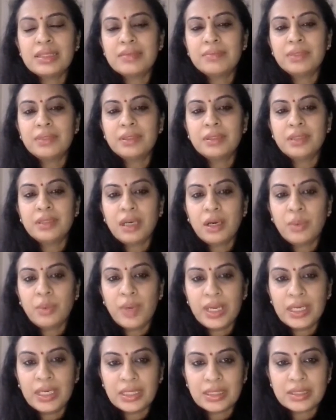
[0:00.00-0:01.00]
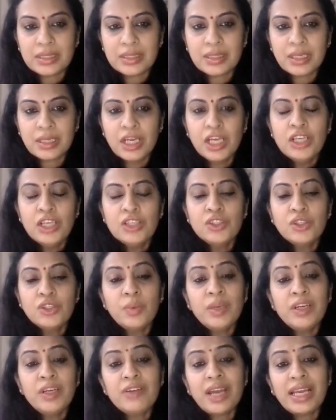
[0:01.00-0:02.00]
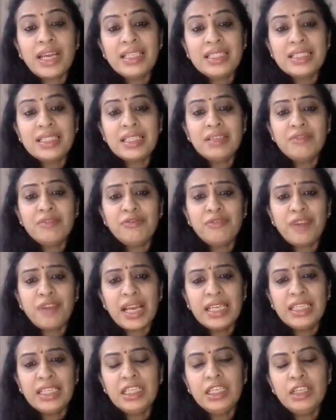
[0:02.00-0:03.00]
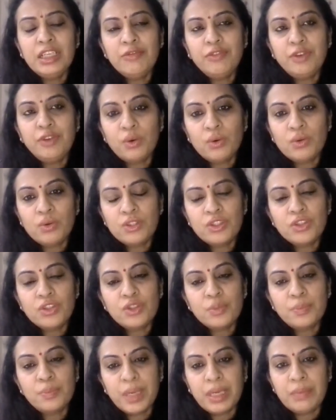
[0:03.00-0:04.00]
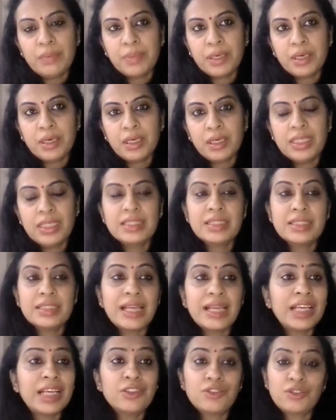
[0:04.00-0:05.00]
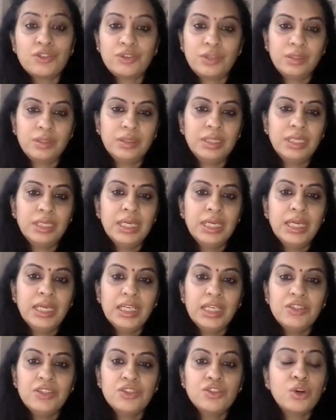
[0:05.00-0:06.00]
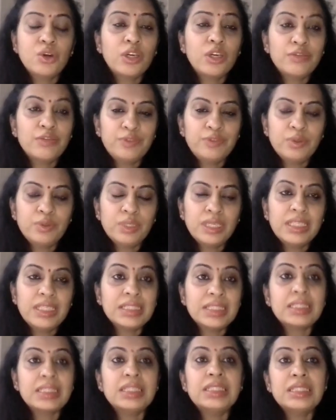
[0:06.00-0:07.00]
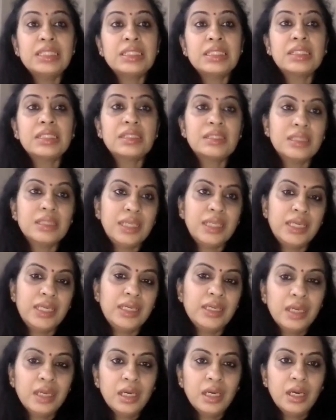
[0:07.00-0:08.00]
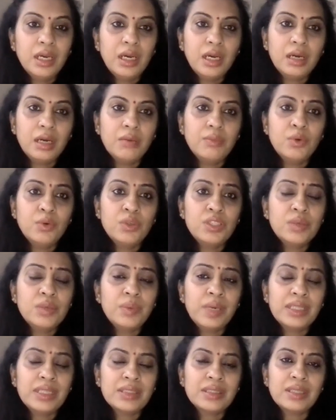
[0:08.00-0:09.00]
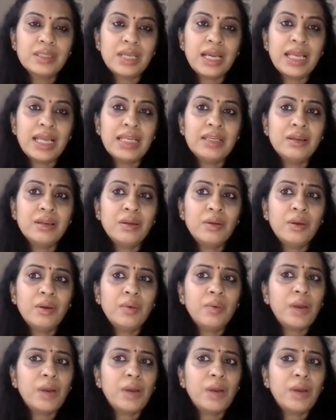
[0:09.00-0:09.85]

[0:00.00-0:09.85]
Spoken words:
symbol awareness. So when writing finally flows into paper, it's natural, it's joyful, and it's internally motivated. And